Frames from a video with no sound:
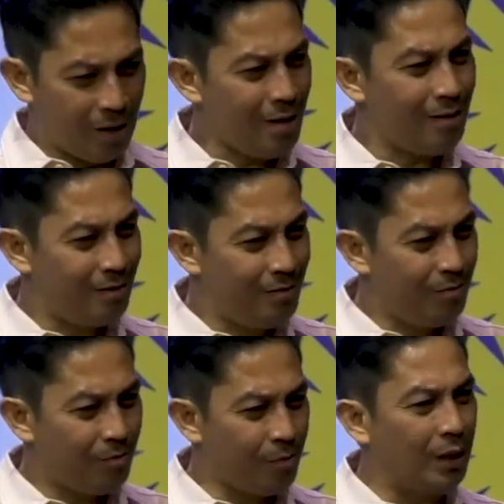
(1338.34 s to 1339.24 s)
Right?
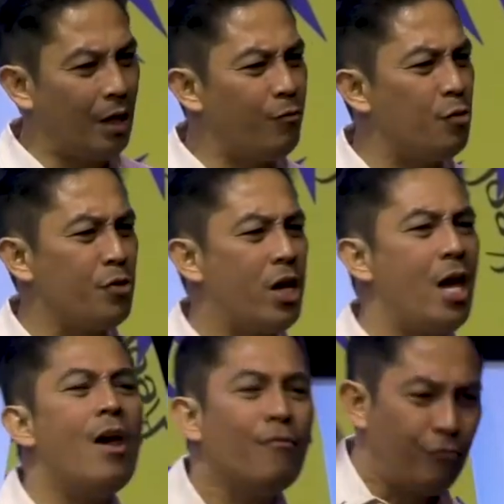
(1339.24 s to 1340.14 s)
But if you
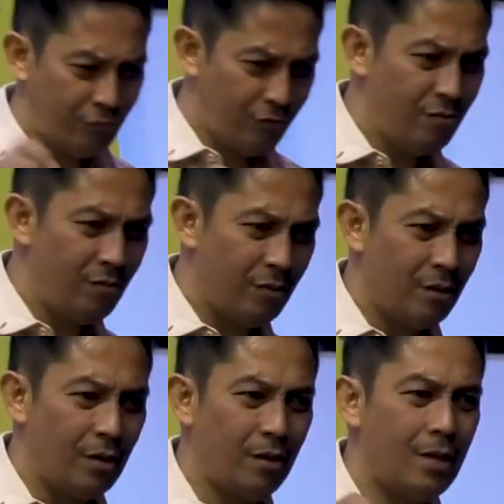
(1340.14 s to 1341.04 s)
give
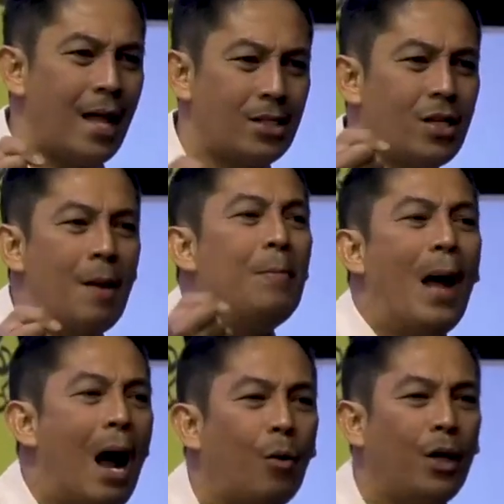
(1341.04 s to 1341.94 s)
that
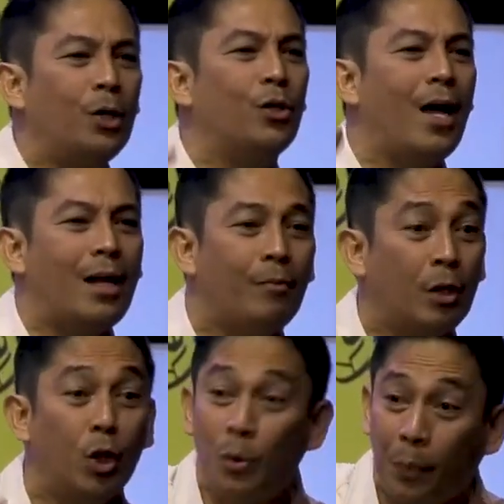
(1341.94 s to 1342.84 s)
same power into the
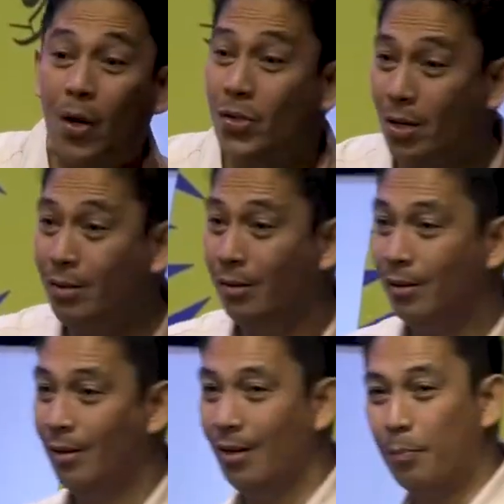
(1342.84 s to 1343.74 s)
hand of a good person,
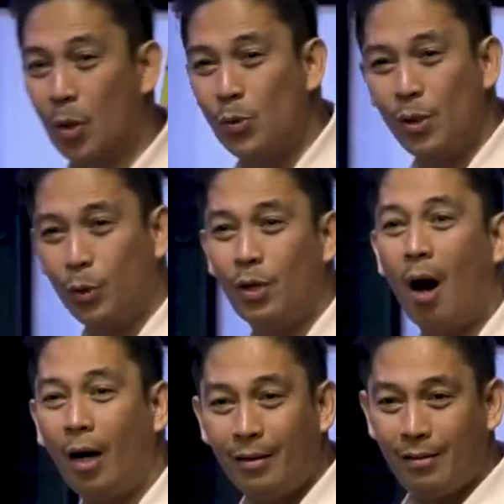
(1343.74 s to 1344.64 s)
person with a
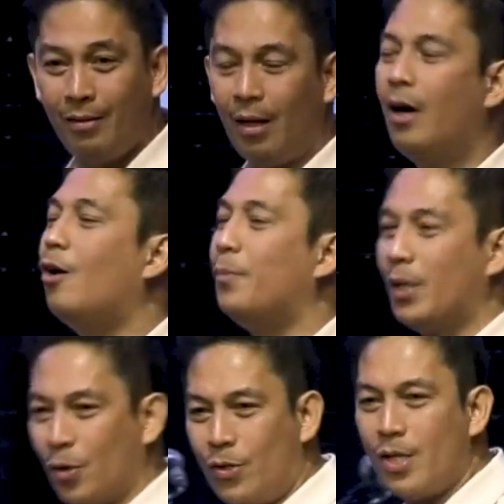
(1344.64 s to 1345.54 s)
good heart,
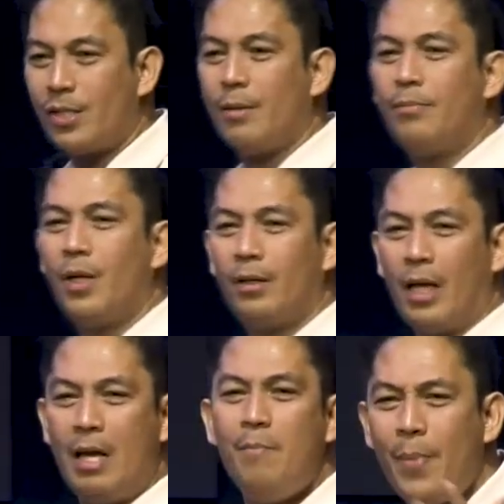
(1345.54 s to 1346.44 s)
oh my goodness,
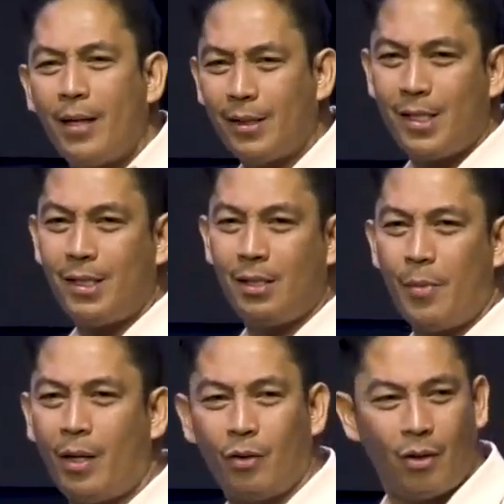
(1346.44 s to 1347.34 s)
the impact that he's
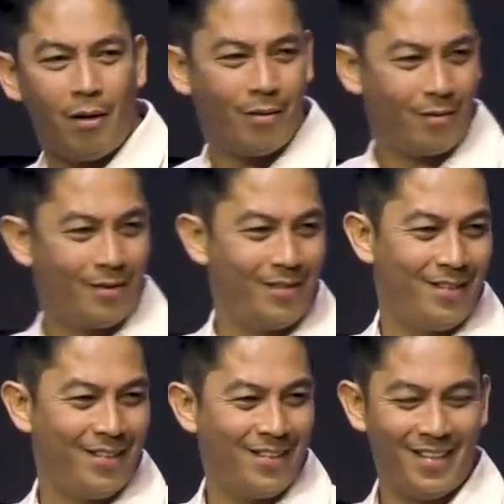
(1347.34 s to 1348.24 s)
going to make on earth.
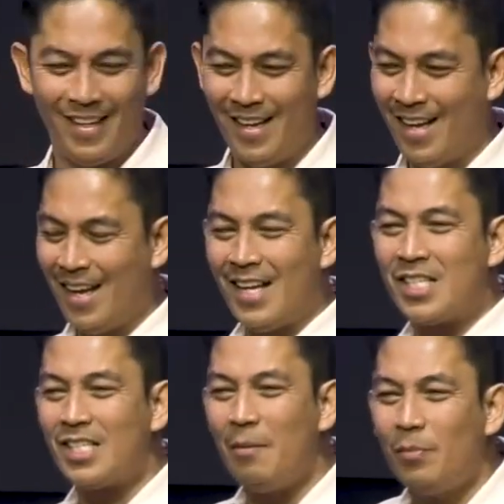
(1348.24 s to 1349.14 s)

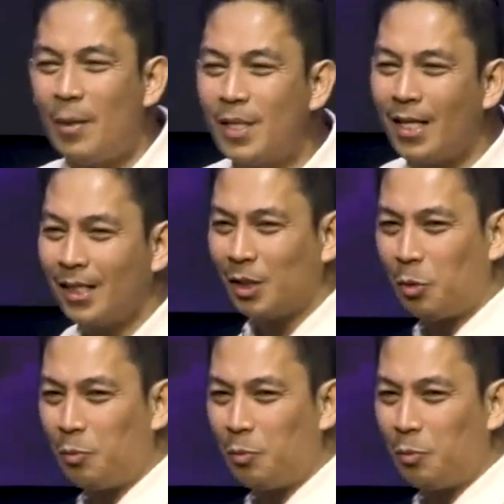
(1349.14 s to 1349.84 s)
Sometimes,